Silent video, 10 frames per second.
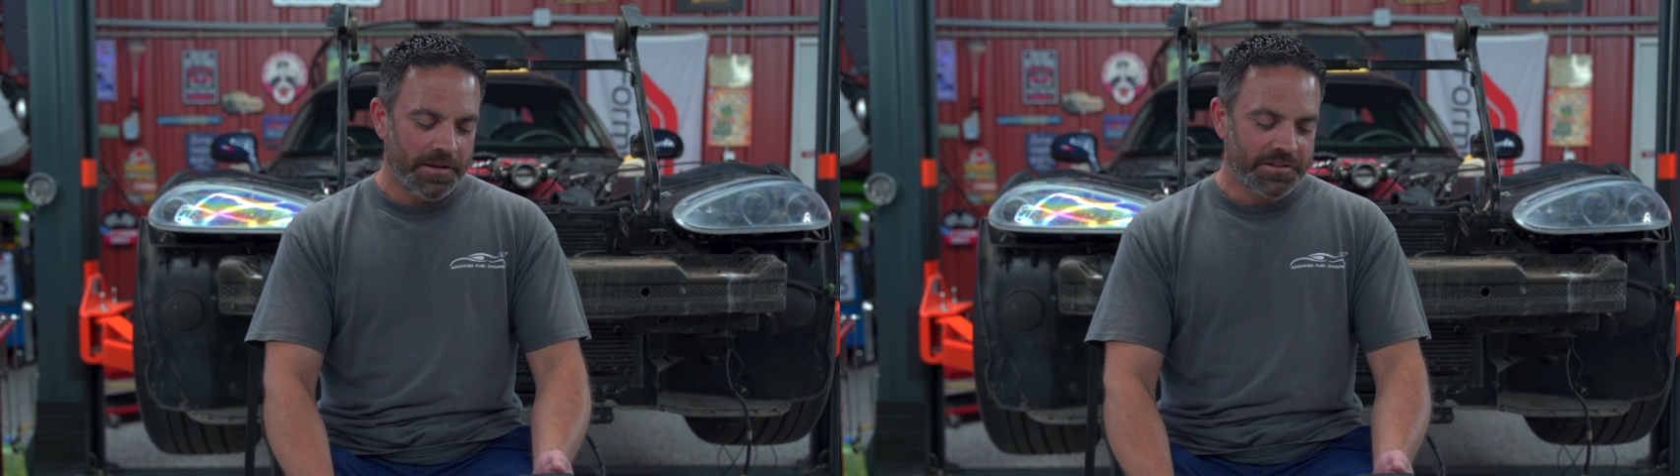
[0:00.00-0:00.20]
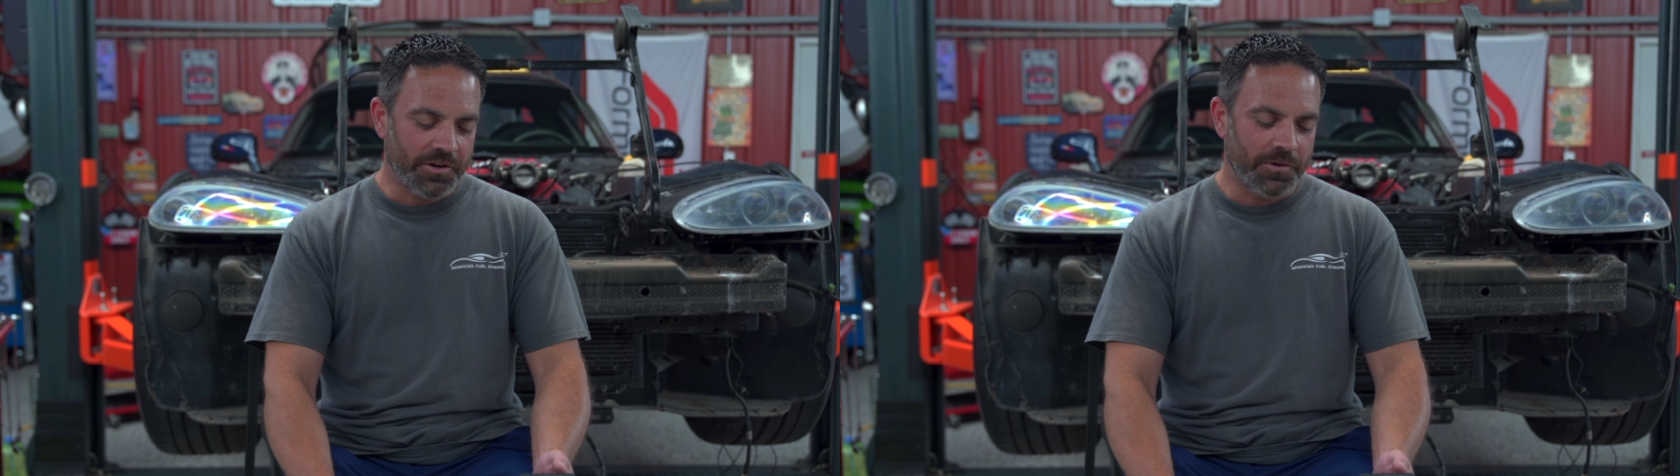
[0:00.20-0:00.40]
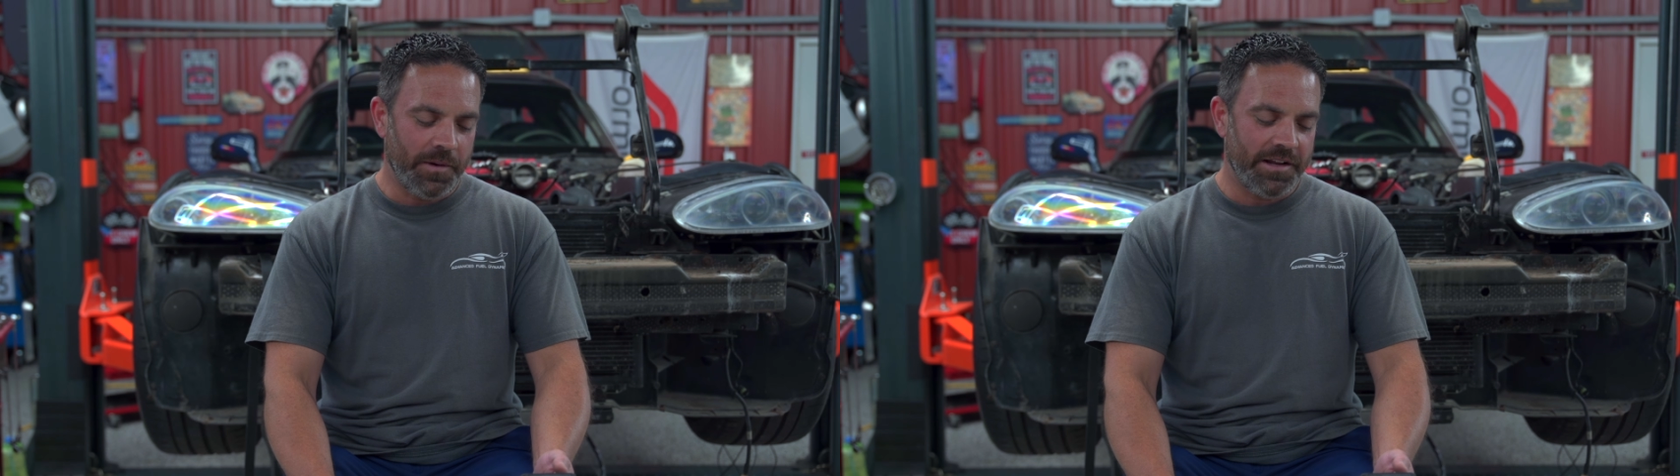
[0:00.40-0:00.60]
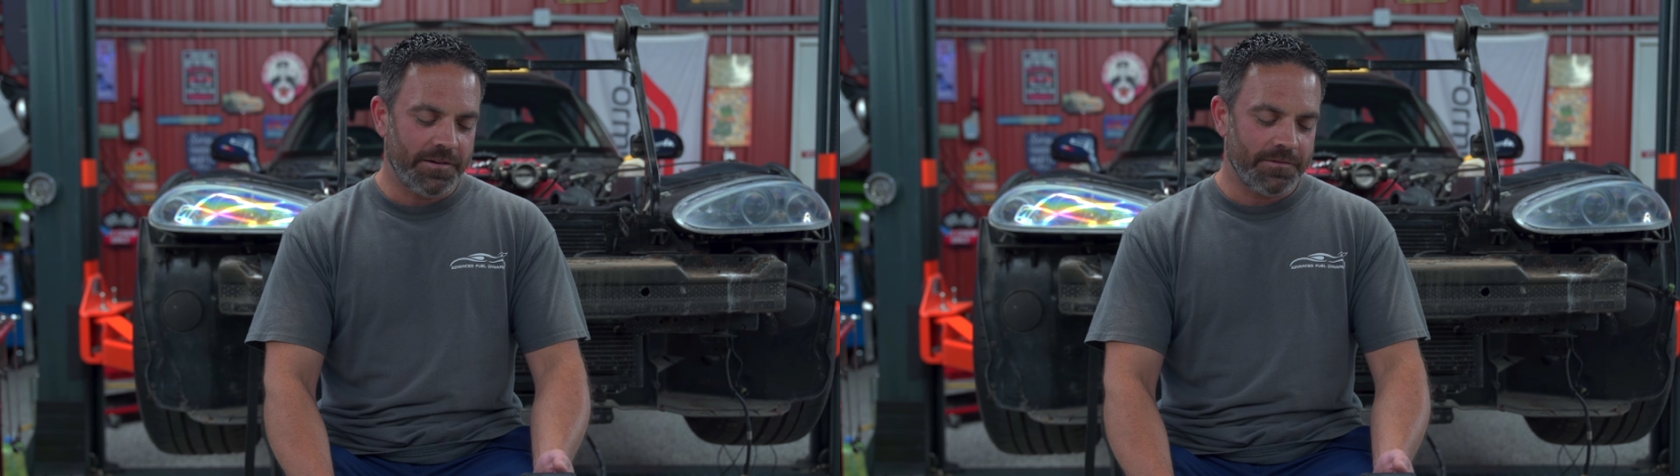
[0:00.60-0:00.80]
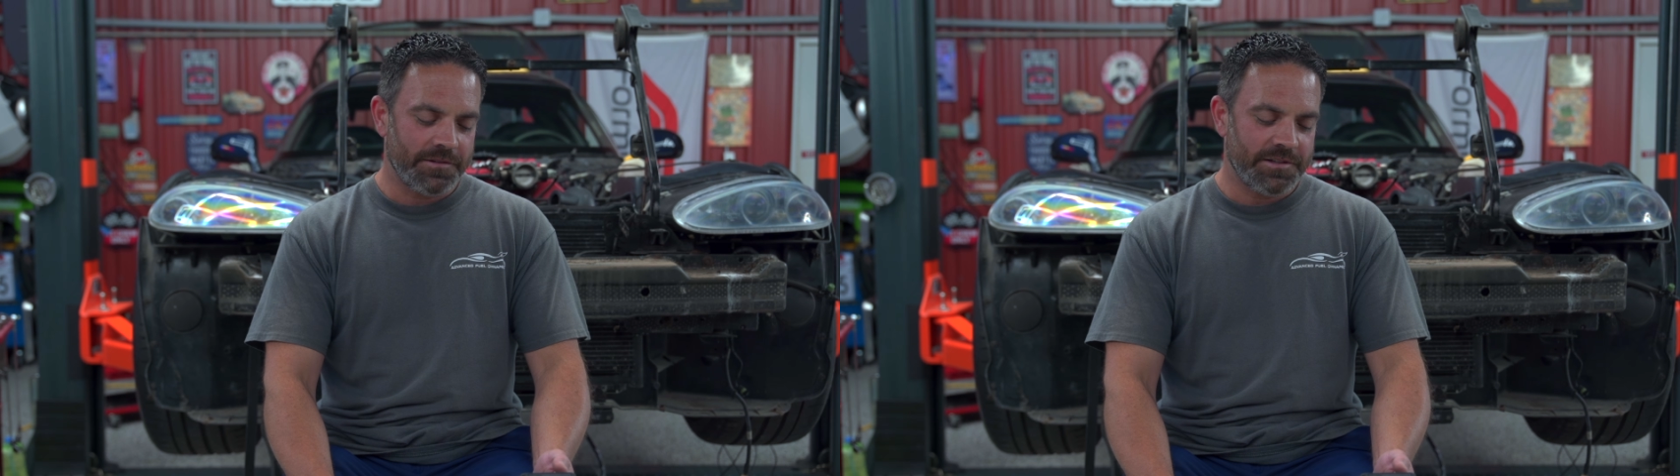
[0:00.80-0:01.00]
So a good way
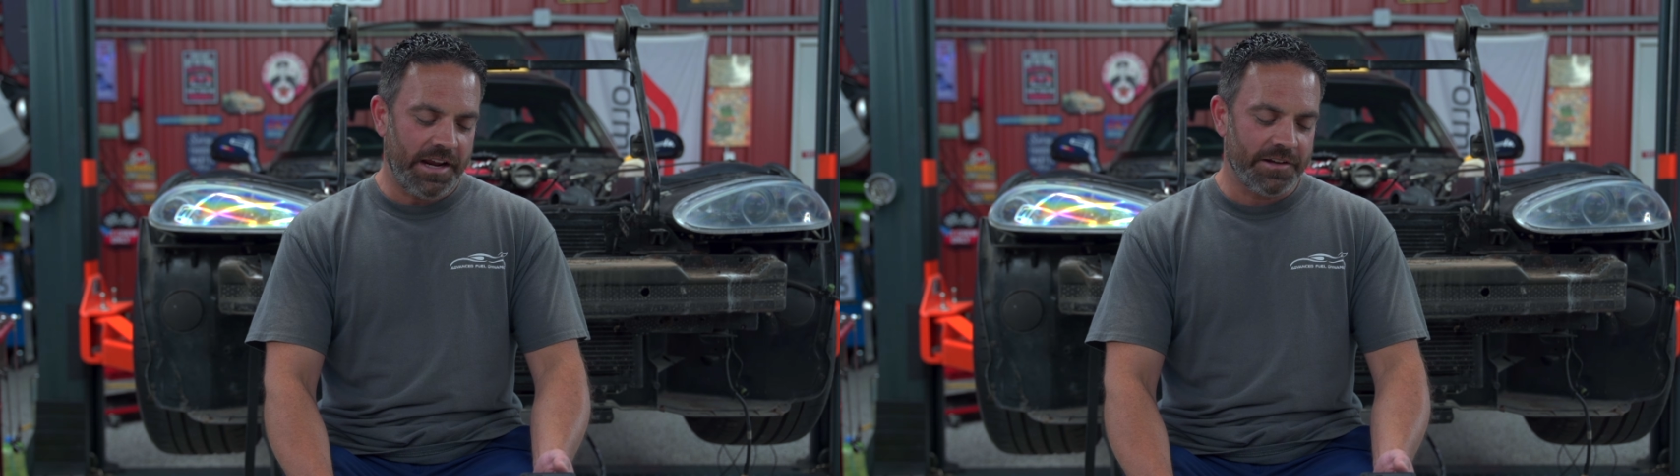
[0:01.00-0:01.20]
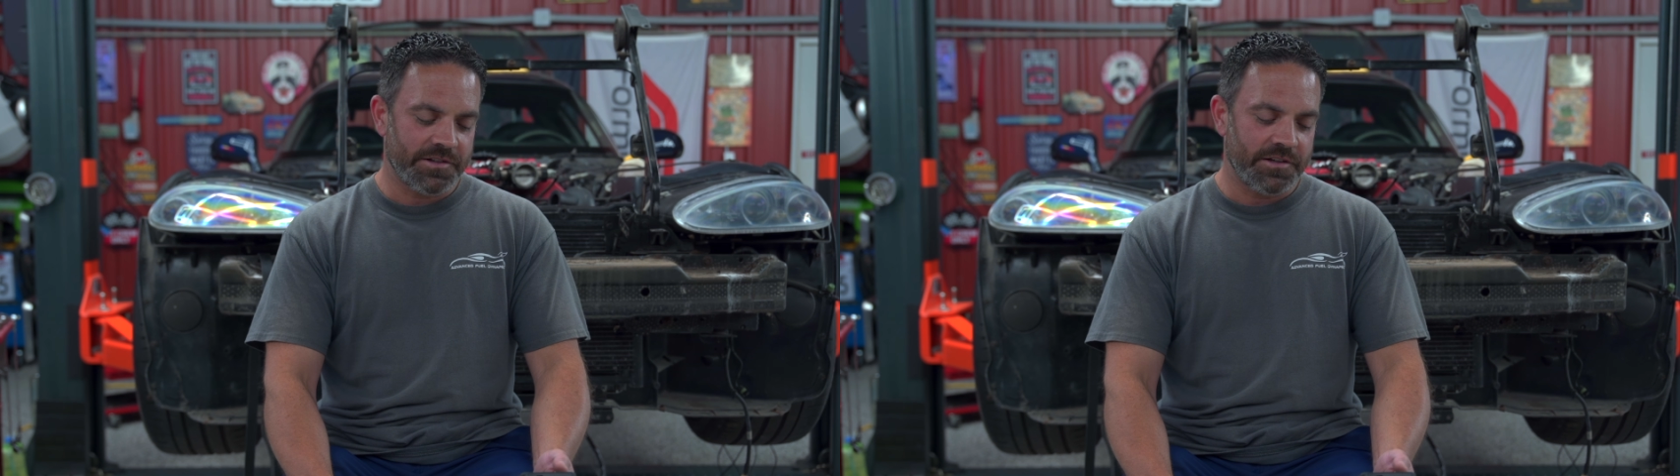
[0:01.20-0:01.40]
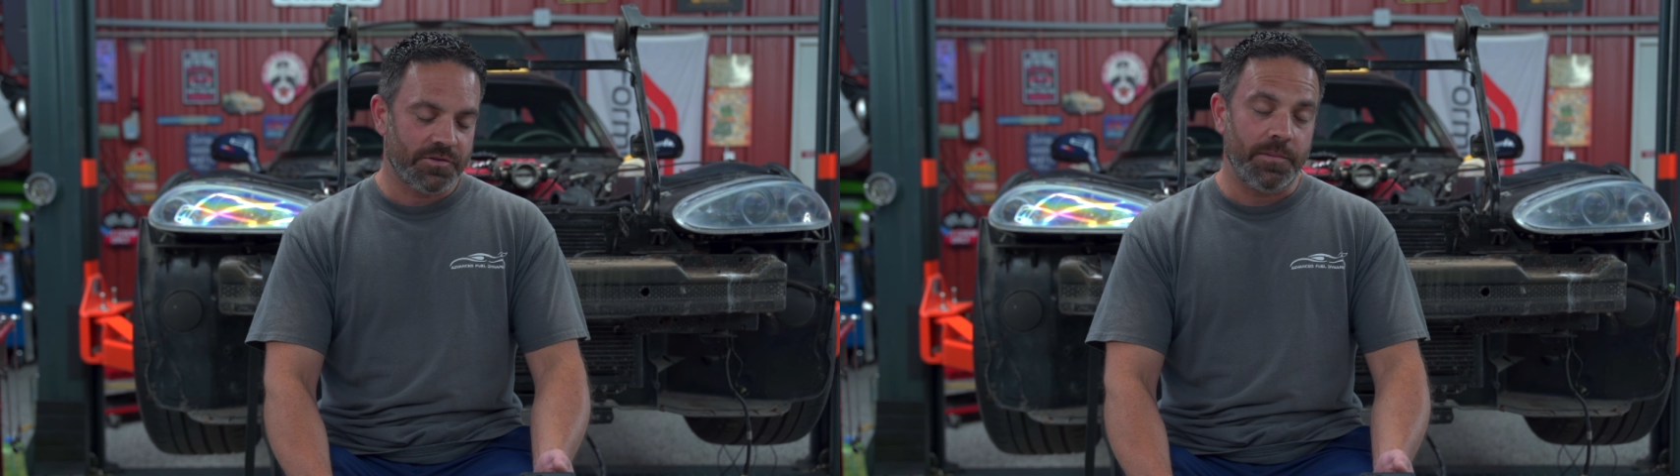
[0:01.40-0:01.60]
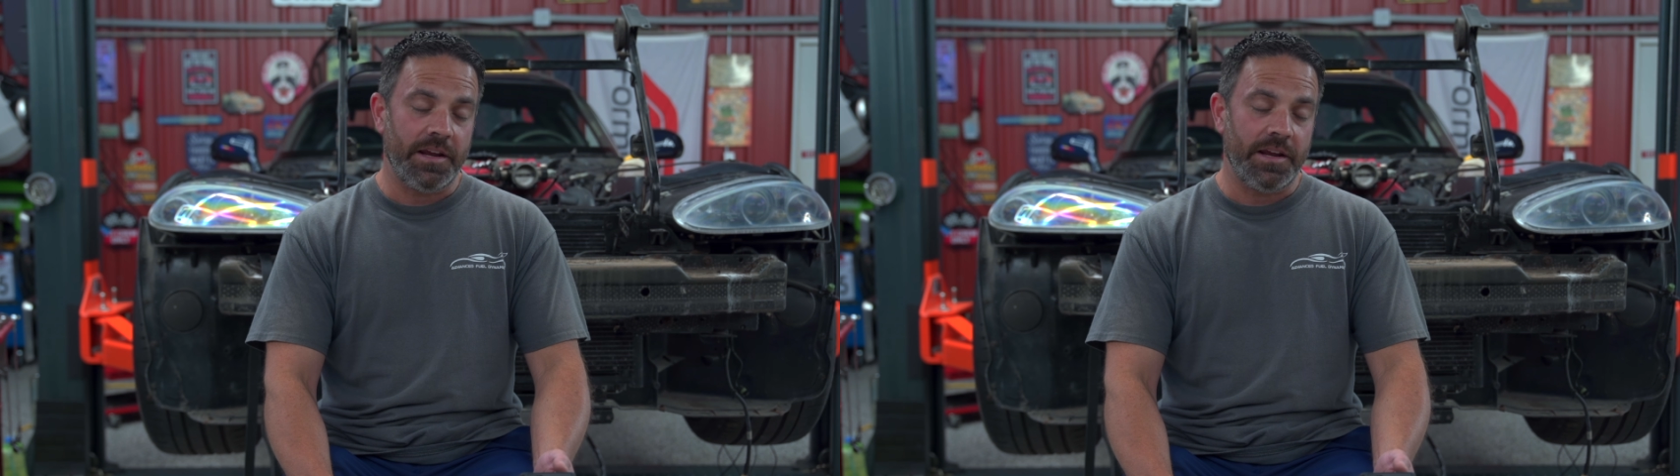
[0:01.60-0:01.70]
to answer this would